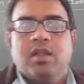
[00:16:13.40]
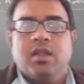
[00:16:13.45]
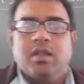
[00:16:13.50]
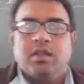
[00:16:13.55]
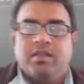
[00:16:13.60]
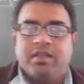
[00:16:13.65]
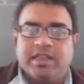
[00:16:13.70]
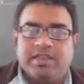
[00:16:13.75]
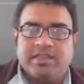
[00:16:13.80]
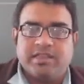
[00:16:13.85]

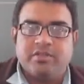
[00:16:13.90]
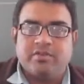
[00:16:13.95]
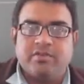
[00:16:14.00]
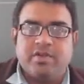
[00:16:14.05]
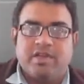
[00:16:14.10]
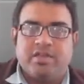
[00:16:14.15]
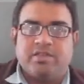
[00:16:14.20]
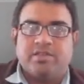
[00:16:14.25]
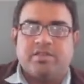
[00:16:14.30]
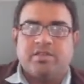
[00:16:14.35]
Yes,
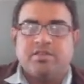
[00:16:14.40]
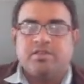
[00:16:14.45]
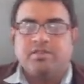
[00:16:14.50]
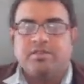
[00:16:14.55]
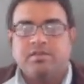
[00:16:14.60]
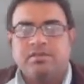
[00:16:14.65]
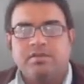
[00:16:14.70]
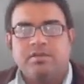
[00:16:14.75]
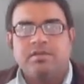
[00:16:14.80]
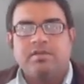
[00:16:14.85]
students.
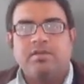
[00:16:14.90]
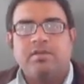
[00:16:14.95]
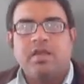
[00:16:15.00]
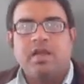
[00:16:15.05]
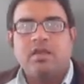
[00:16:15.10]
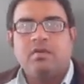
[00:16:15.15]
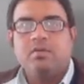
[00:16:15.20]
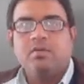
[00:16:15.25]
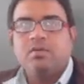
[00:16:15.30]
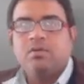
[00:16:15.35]

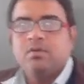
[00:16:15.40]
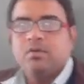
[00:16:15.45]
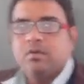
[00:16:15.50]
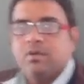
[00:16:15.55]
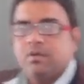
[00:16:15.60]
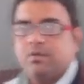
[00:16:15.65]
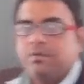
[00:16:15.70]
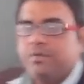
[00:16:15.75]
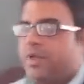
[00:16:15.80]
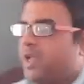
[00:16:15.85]
Now
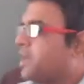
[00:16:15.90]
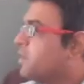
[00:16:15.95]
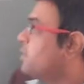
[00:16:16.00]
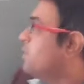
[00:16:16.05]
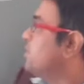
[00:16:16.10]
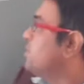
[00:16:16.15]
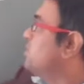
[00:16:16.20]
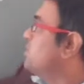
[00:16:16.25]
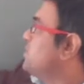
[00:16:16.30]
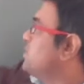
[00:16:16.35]
we are
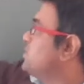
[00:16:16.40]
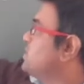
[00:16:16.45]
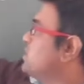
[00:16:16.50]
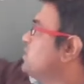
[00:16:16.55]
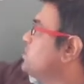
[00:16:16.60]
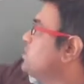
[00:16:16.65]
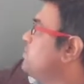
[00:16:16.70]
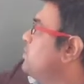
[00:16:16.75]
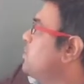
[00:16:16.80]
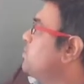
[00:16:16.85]
going to
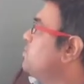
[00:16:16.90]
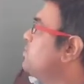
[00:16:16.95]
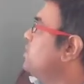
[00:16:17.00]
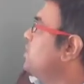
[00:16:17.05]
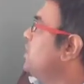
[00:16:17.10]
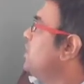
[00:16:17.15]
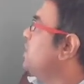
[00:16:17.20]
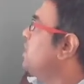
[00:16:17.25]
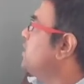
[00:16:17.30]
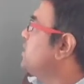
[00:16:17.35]
discuss
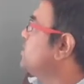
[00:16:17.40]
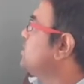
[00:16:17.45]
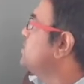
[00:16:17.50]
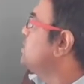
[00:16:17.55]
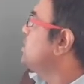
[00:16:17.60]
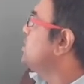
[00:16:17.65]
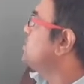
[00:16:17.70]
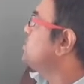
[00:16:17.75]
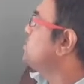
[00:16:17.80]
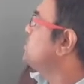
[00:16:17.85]
about
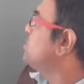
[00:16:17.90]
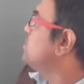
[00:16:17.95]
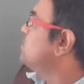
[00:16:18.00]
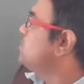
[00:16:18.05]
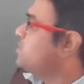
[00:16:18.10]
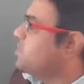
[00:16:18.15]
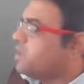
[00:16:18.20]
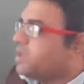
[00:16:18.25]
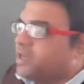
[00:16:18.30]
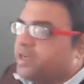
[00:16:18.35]
energy
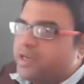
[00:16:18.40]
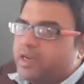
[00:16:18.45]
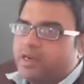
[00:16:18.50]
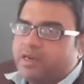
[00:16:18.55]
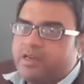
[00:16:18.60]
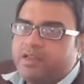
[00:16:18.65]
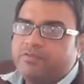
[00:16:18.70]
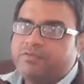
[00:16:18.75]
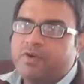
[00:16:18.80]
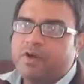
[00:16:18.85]
stored in a
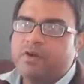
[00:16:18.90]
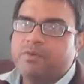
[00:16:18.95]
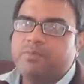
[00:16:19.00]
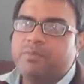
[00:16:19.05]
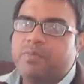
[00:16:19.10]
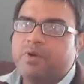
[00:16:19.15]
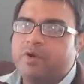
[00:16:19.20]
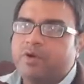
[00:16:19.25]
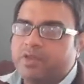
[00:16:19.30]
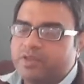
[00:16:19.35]

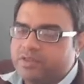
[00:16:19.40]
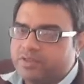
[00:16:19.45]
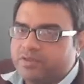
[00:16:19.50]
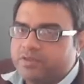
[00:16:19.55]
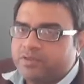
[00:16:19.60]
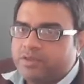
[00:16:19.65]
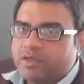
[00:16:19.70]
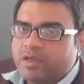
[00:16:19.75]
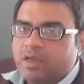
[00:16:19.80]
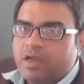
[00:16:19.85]
deformed
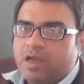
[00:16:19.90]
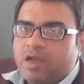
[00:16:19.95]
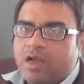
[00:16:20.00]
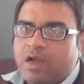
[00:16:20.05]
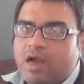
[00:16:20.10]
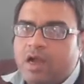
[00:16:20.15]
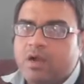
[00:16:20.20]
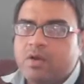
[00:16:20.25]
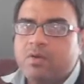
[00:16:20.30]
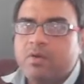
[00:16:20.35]
bodies.
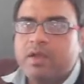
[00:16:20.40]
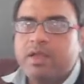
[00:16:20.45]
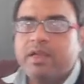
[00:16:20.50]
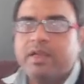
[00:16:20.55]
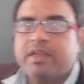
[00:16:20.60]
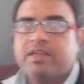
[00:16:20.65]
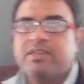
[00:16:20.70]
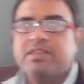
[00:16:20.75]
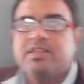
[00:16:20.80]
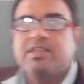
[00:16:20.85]
How
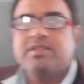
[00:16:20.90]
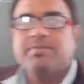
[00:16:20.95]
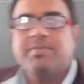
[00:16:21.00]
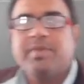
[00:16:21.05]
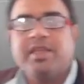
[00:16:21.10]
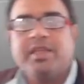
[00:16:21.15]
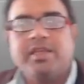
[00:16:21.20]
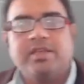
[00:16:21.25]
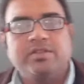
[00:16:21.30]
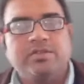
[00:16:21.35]
energy is
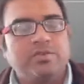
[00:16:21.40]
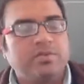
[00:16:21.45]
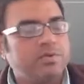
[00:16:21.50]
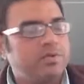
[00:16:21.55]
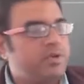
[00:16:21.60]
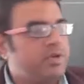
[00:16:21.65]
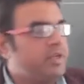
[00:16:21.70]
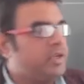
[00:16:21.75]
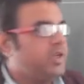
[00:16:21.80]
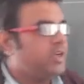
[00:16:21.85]
being
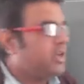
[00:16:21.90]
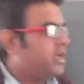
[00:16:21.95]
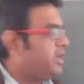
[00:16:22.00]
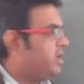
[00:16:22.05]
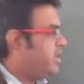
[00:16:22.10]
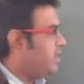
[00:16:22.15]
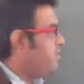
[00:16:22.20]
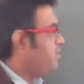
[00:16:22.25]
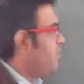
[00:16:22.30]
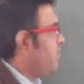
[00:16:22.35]
stored in a
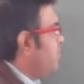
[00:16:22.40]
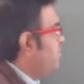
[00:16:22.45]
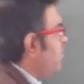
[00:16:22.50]
deformed